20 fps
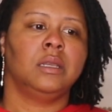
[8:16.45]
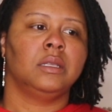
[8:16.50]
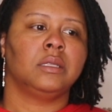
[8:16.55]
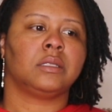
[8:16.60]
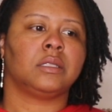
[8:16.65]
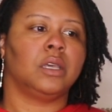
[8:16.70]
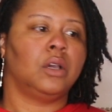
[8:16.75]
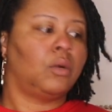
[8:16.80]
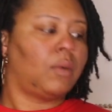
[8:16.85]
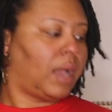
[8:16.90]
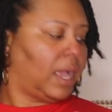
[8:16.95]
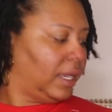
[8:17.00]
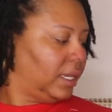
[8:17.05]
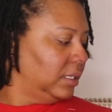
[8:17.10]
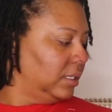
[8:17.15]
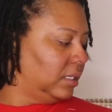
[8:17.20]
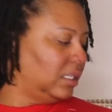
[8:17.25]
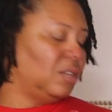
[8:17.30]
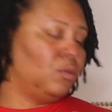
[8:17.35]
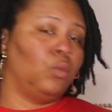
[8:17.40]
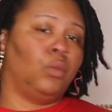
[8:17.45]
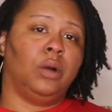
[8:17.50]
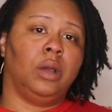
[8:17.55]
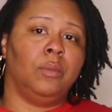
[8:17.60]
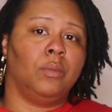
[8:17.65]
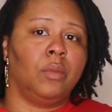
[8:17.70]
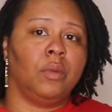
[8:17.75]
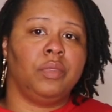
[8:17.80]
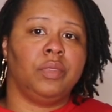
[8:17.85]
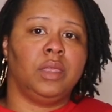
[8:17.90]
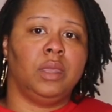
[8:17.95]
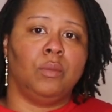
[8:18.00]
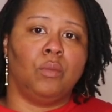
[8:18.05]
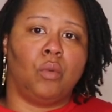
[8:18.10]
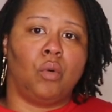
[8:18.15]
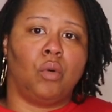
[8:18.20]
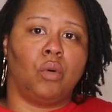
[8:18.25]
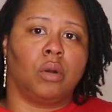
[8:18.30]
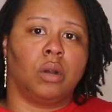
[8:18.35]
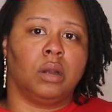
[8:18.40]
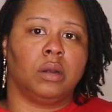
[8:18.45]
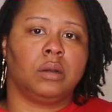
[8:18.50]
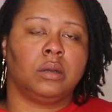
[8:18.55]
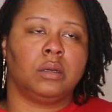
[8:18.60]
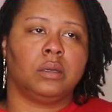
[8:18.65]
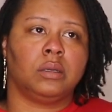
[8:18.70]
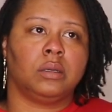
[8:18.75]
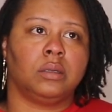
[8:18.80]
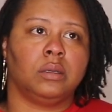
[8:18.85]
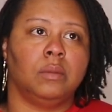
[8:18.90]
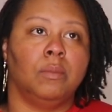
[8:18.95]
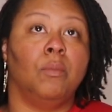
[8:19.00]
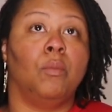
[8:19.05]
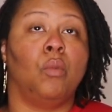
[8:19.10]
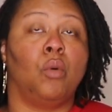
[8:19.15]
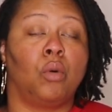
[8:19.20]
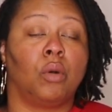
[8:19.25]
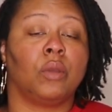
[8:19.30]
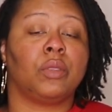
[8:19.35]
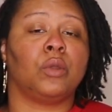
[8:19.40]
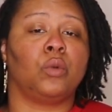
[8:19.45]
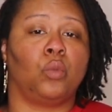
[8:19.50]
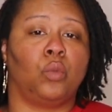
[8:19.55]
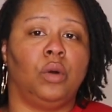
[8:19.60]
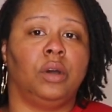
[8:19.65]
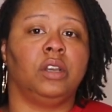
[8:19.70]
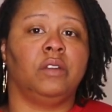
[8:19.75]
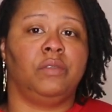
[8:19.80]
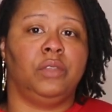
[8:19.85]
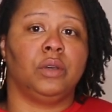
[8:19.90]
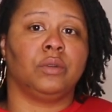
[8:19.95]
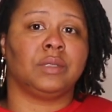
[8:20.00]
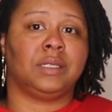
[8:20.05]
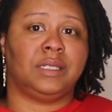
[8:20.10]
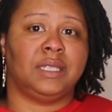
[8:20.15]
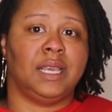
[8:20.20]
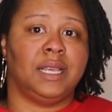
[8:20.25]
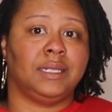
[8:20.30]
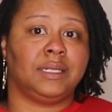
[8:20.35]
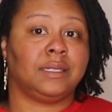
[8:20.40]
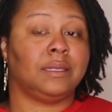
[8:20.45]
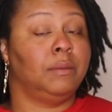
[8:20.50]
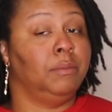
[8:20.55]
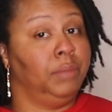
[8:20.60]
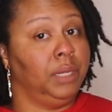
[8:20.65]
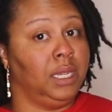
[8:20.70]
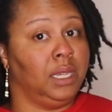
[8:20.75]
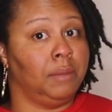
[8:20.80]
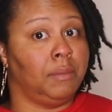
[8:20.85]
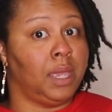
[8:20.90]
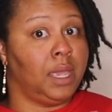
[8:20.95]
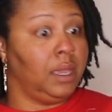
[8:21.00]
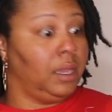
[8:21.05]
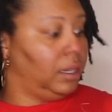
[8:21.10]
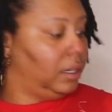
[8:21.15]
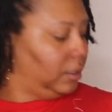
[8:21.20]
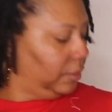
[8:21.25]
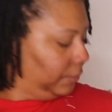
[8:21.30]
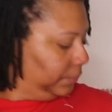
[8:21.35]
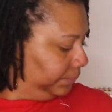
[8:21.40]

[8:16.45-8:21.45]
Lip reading: so I can see more than one of those sets being made.